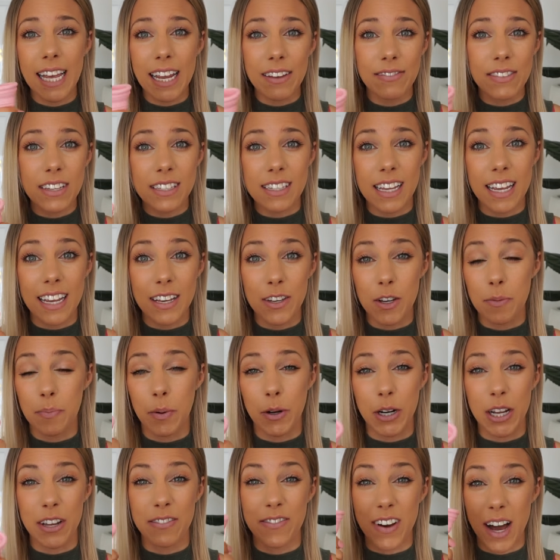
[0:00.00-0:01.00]
leave this in your
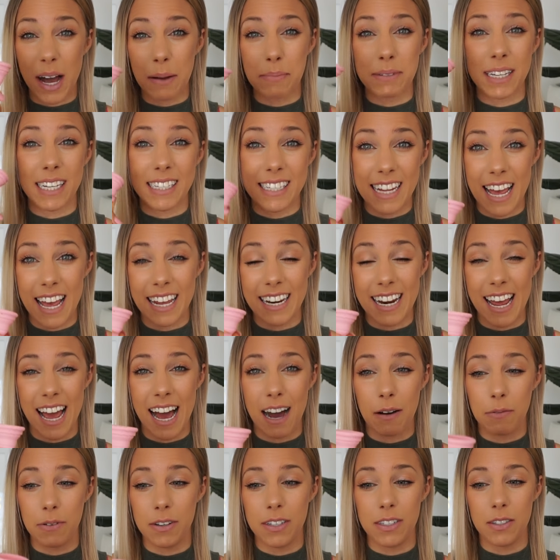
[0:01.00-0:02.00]
body for up to 10
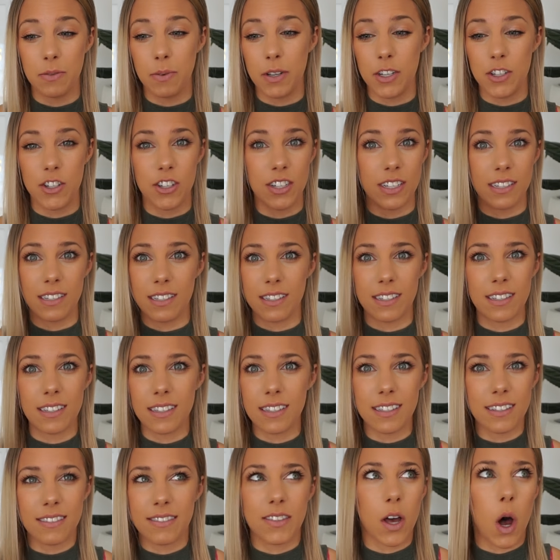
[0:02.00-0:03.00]
hours, which is
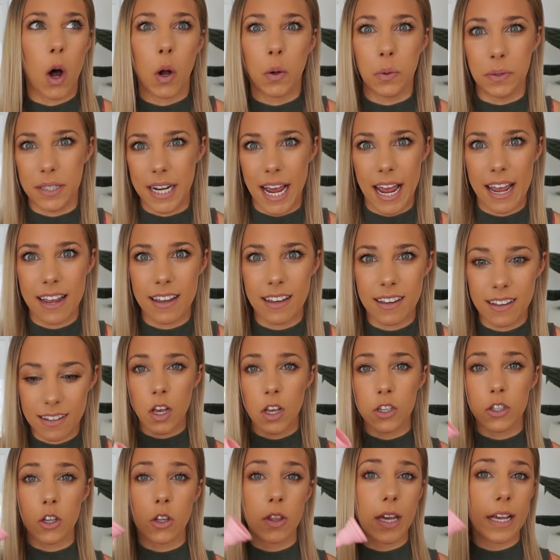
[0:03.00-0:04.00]
the whole day.
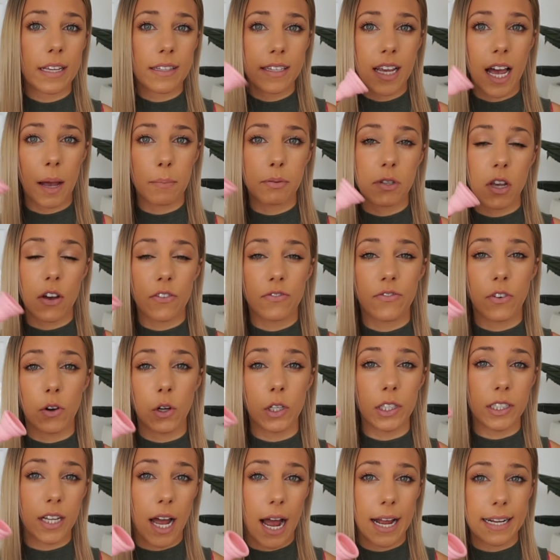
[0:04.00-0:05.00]
So these cups are
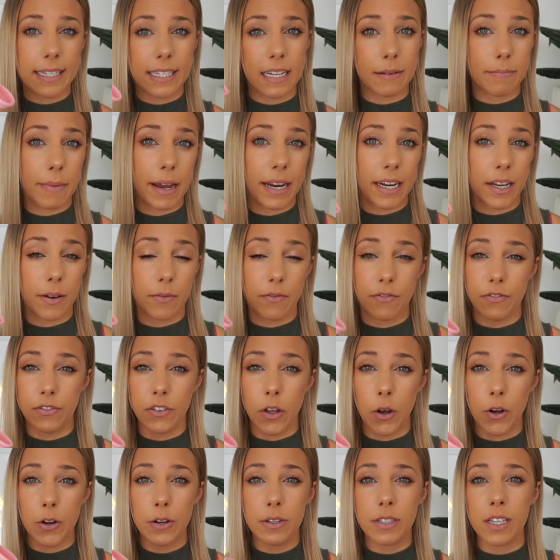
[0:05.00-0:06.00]
for light to medium
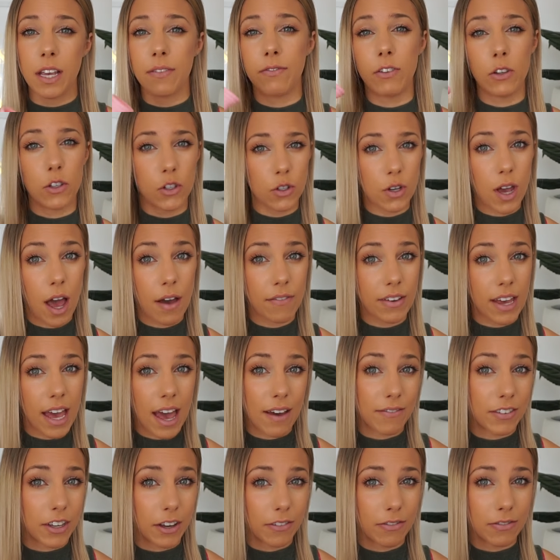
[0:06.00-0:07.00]
flows. If you do have a
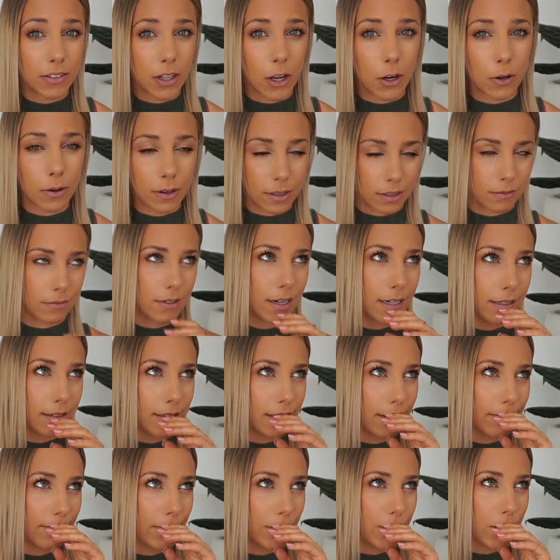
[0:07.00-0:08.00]
heavier flow and a wide
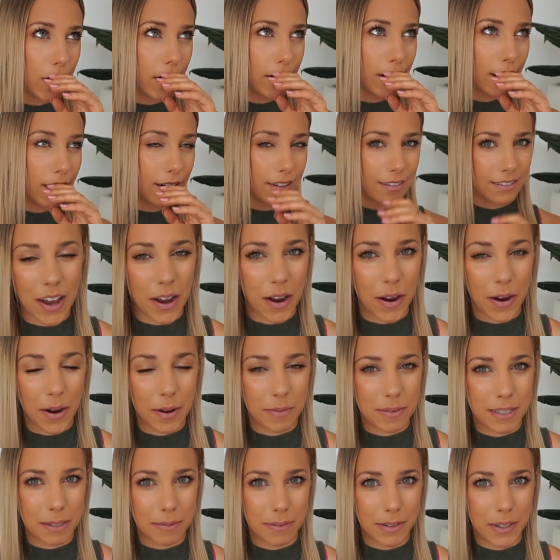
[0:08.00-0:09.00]
set vagina, I
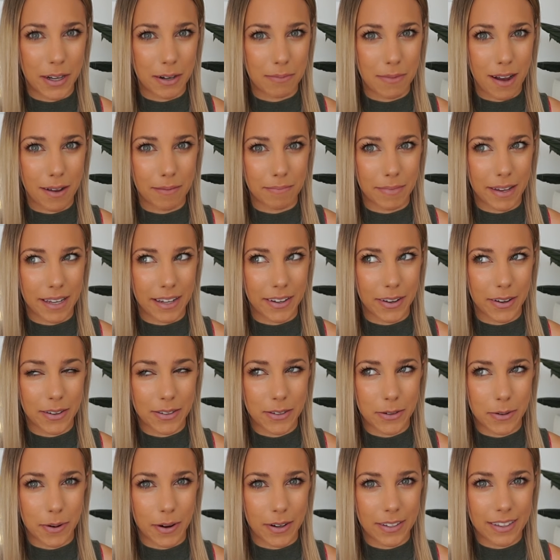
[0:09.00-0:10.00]
hope someone got my Mean
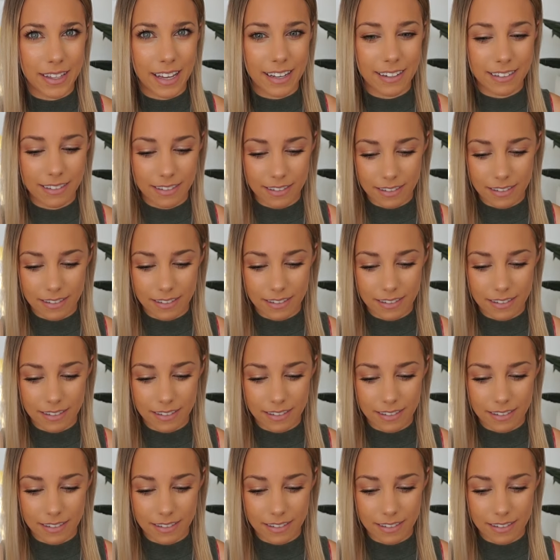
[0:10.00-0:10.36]
Girls quote then.